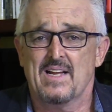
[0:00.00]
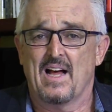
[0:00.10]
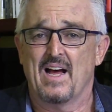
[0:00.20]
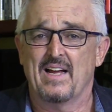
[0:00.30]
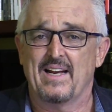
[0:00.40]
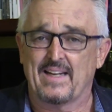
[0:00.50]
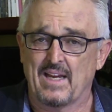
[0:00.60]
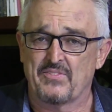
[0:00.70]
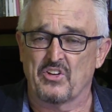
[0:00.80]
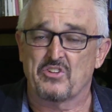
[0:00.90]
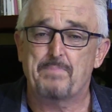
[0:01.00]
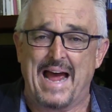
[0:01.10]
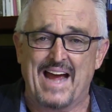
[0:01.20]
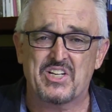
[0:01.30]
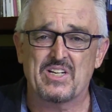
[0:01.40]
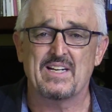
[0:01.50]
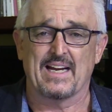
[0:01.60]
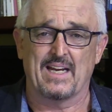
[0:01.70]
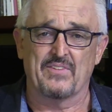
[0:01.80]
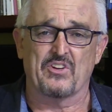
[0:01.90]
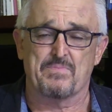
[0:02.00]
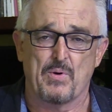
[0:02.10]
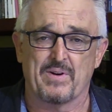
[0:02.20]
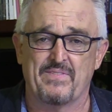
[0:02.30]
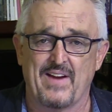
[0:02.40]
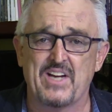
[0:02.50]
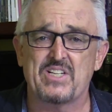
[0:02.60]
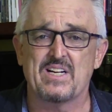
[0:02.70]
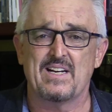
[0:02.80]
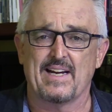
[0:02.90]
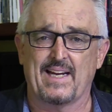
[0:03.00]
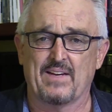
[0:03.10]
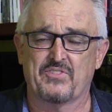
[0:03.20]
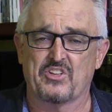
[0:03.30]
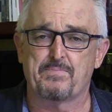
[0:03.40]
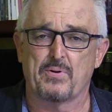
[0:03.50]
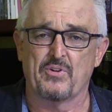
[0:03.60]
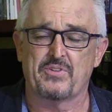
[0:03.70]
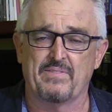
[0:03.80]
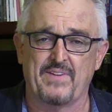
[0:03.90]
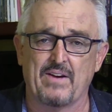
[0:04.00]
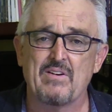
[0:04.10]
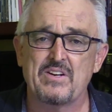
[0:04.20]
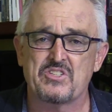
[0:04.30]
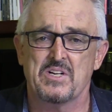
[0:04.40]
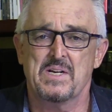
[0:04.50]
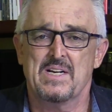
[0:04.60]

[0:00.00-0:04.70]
uh, it gives us passion, it gives us motivation, it gives us perseverance.